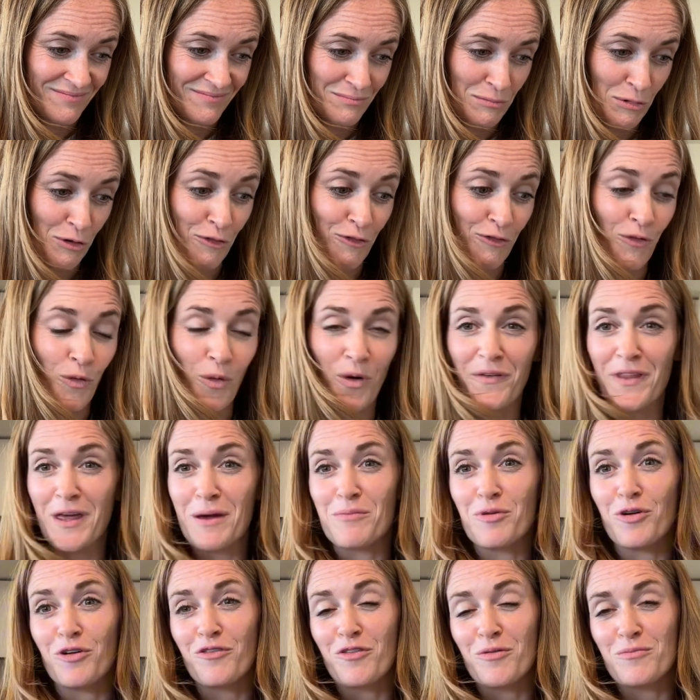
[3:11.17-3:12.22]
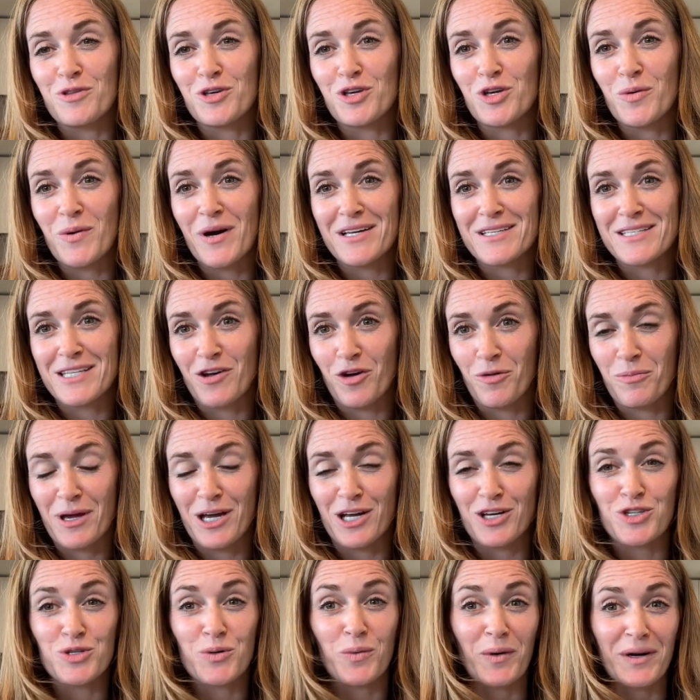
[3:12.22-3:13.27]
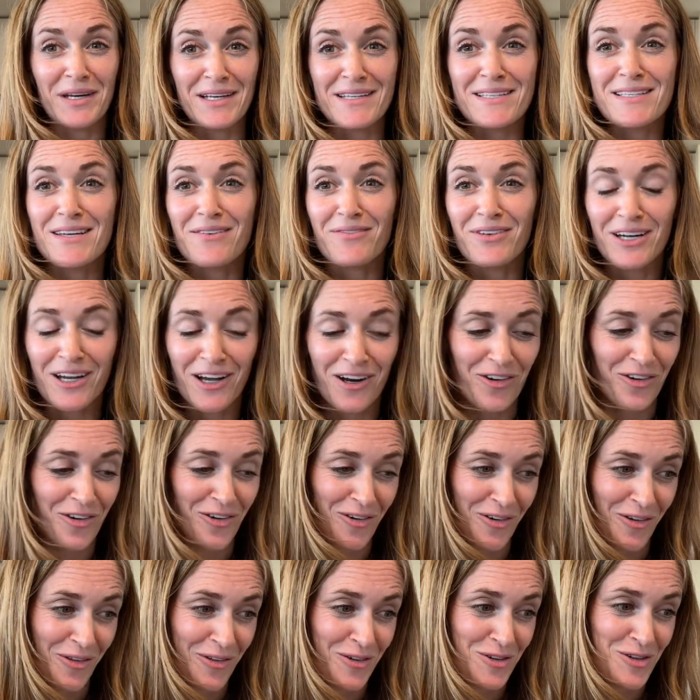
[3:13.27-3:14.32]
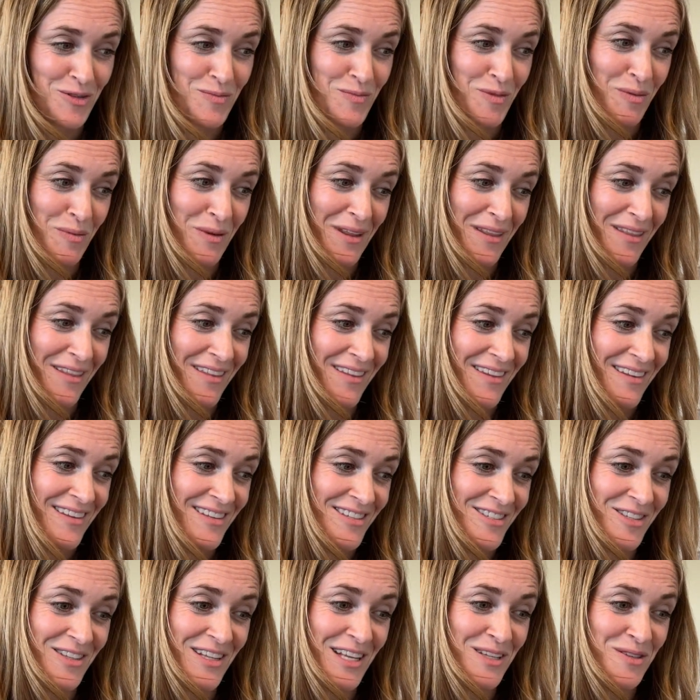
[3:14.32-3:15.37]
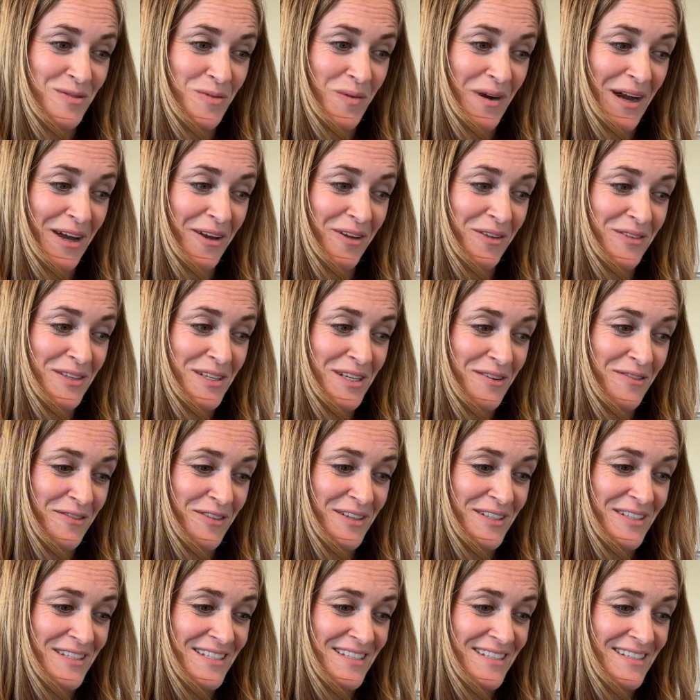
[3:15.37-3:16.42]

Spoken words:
Before they moved from the US, they were paying $2,700 per month. So that's wild, the difference.